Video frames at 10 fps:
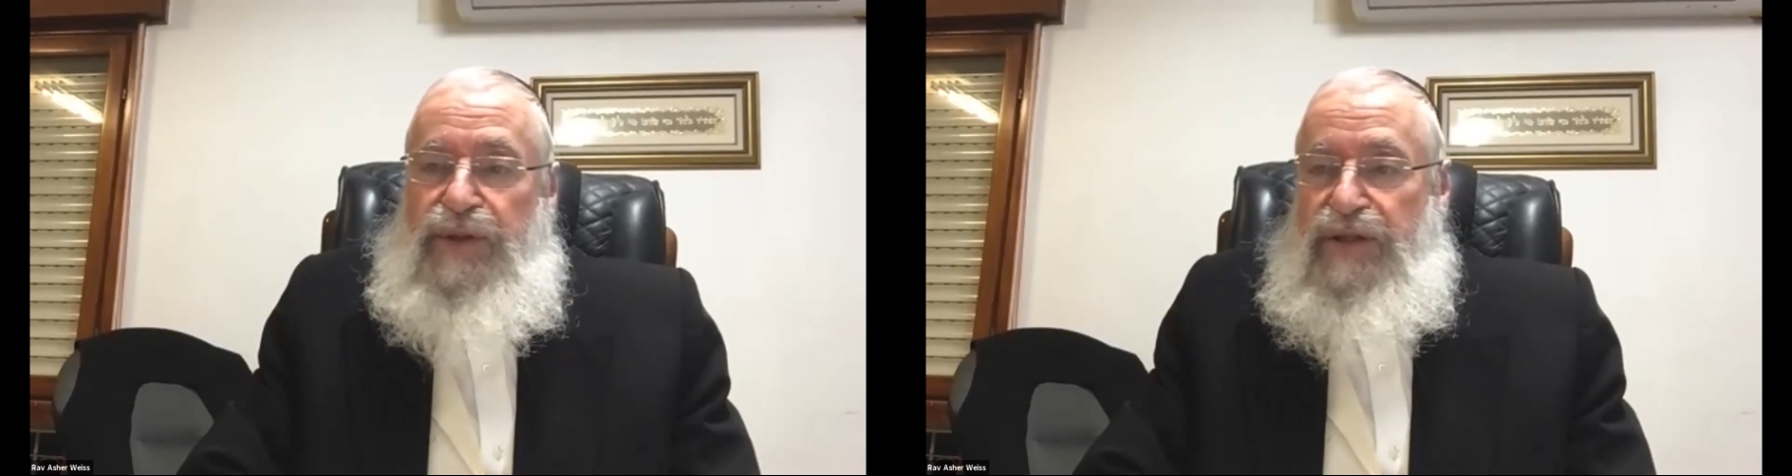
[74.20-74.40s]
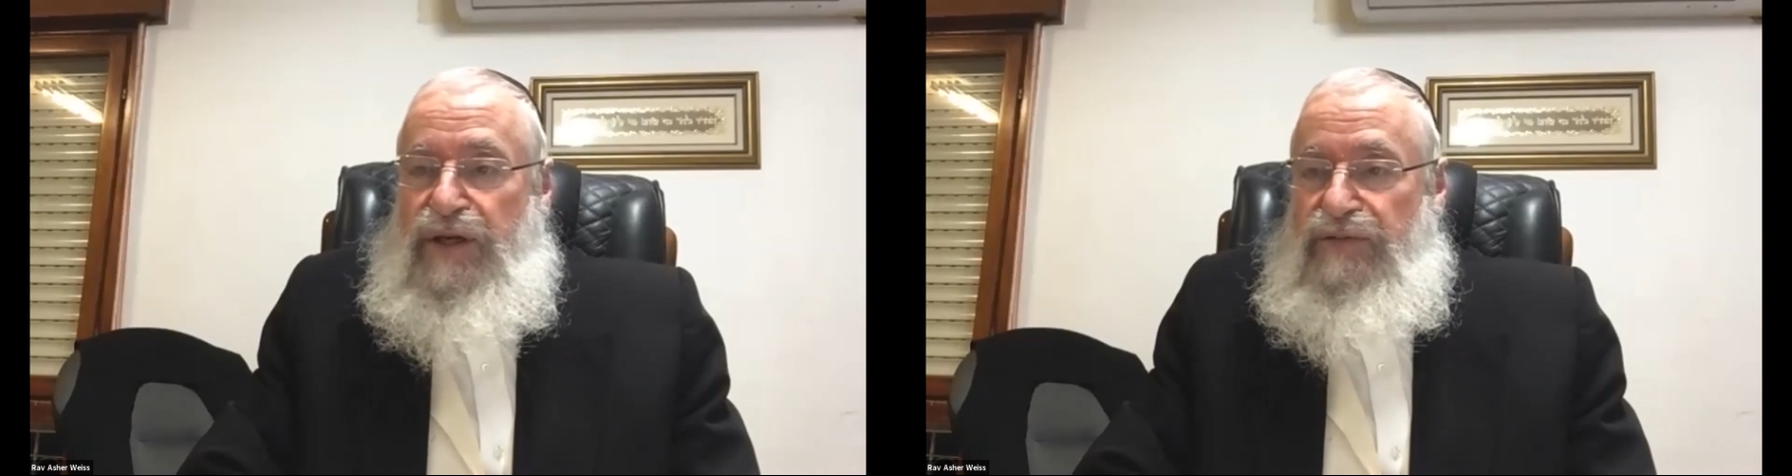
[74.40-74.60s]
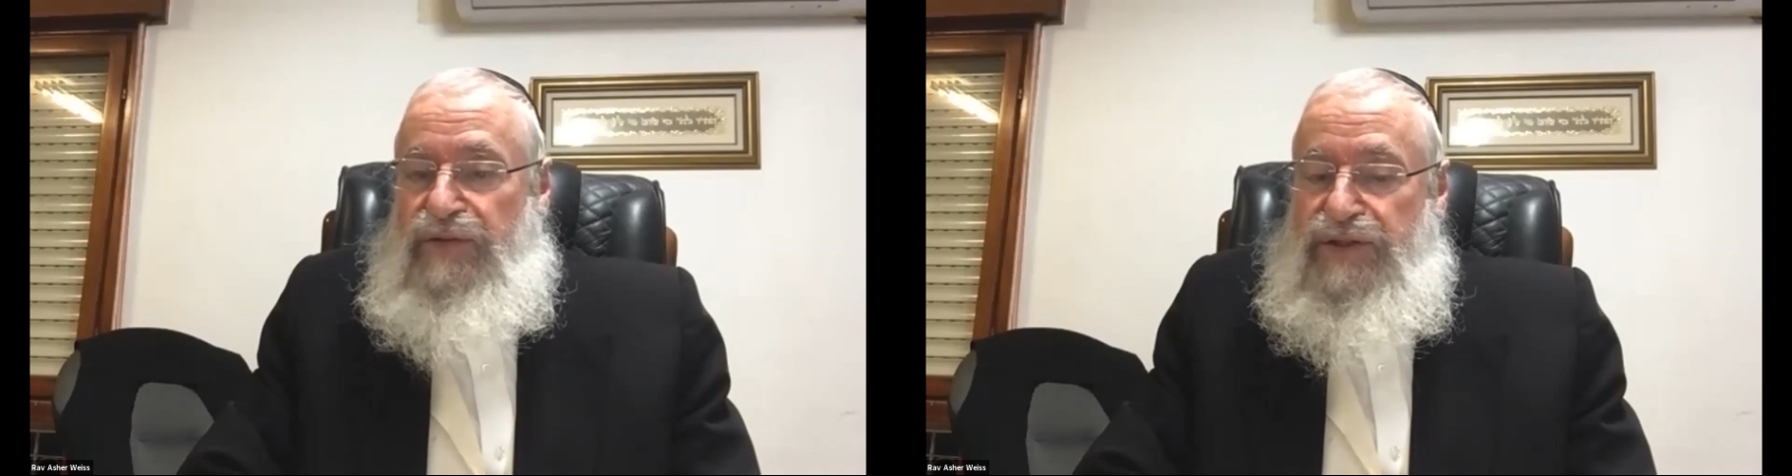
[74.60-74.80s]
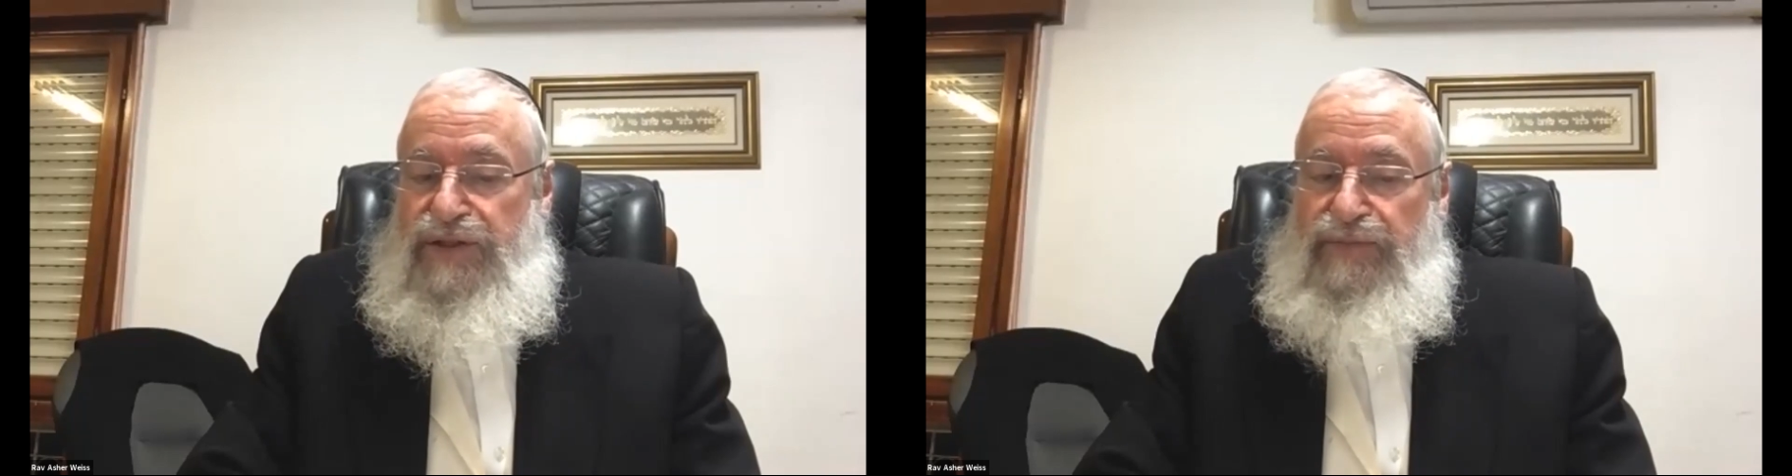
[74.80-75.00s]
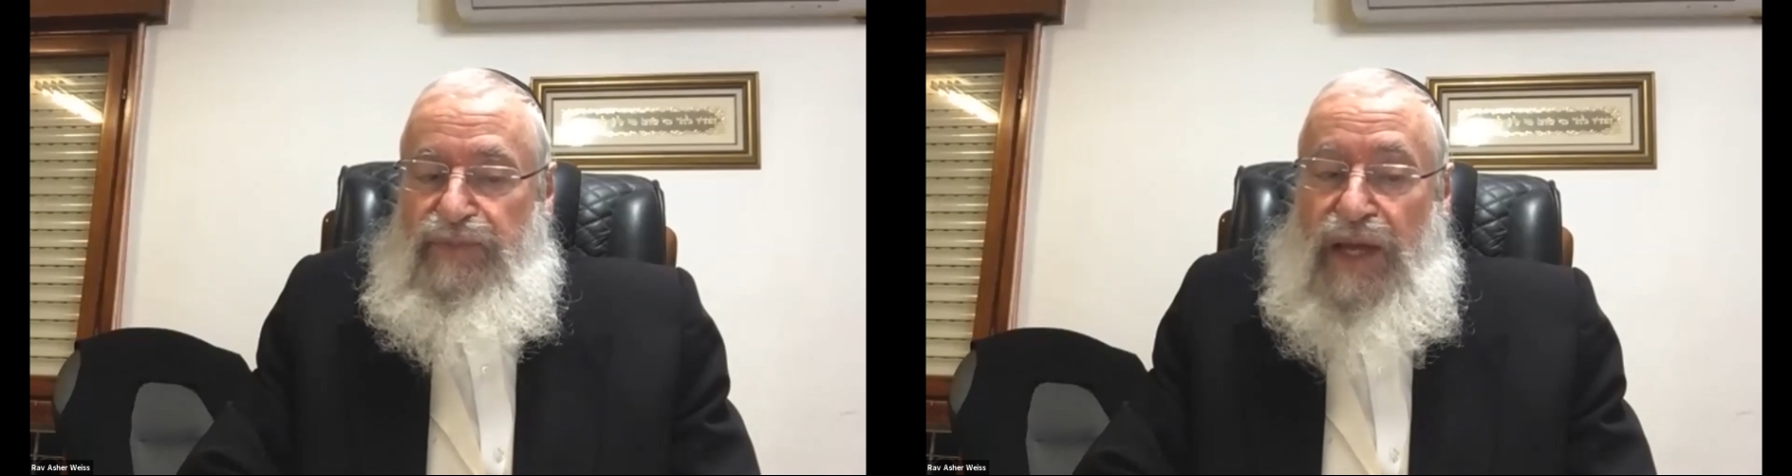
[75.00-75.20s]

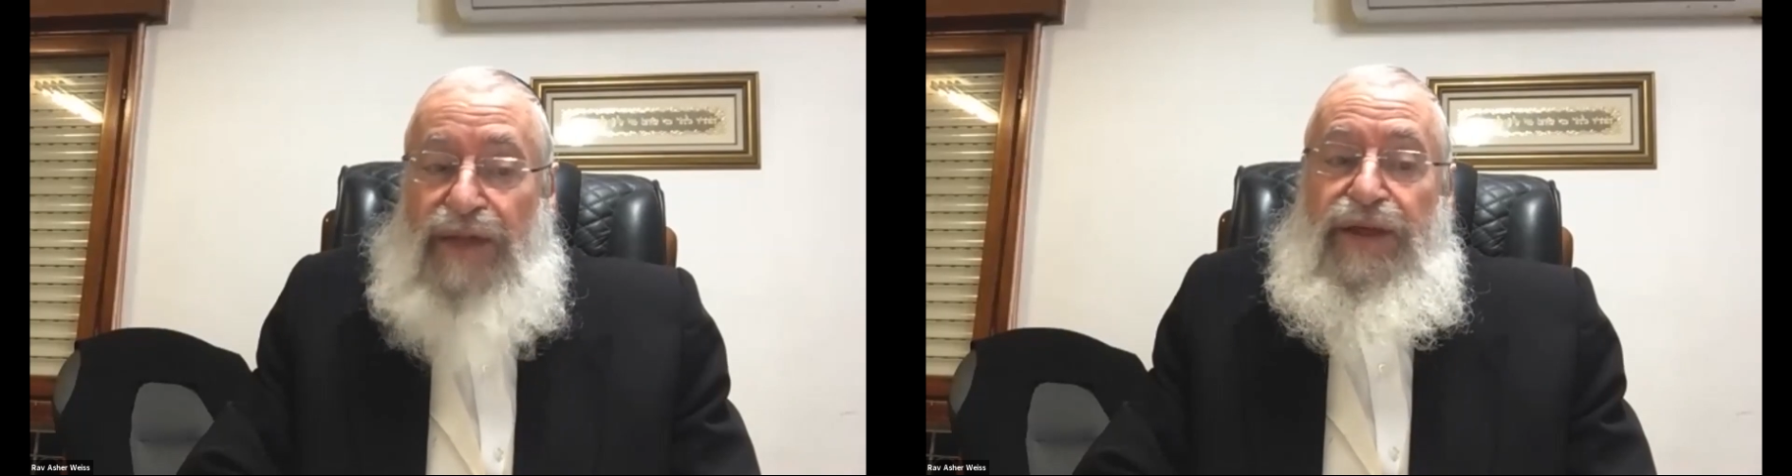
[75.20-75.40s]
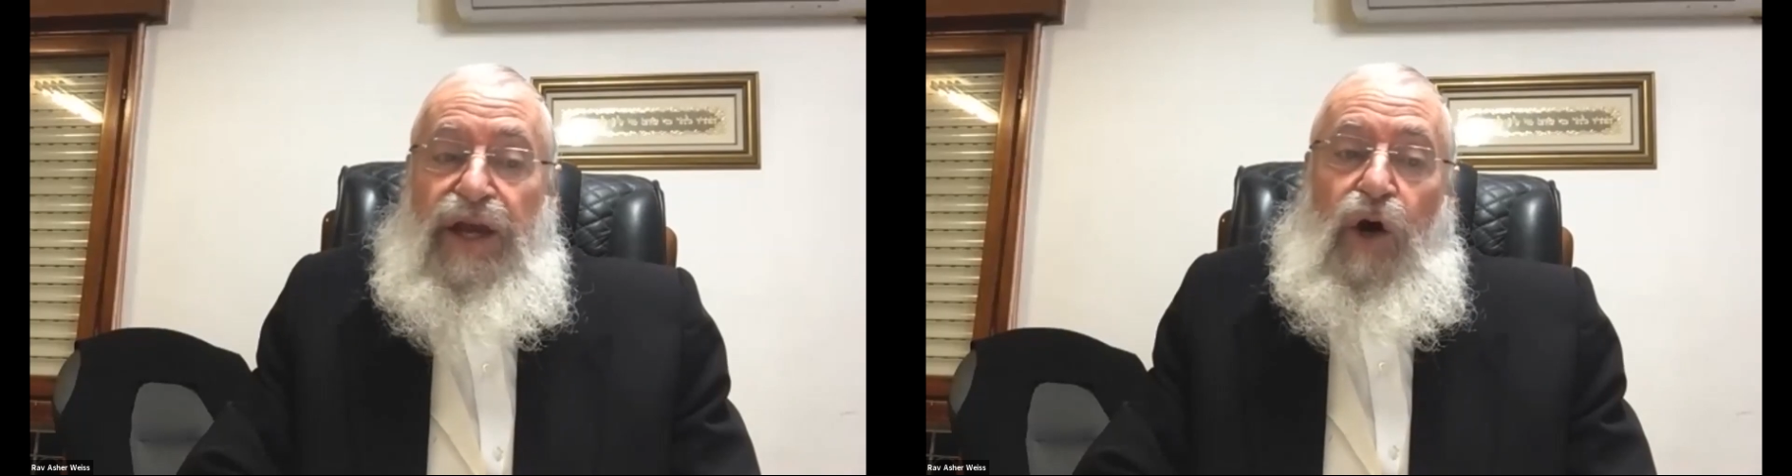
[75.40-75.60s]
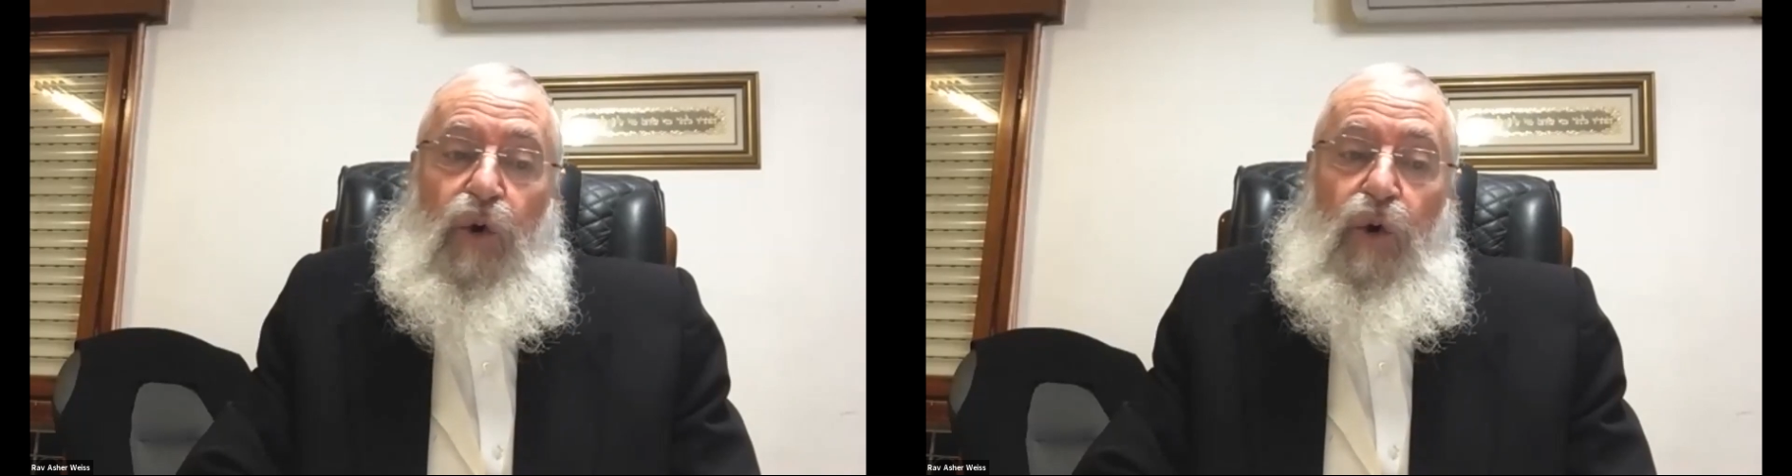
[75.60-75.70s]
B'Tevis, and the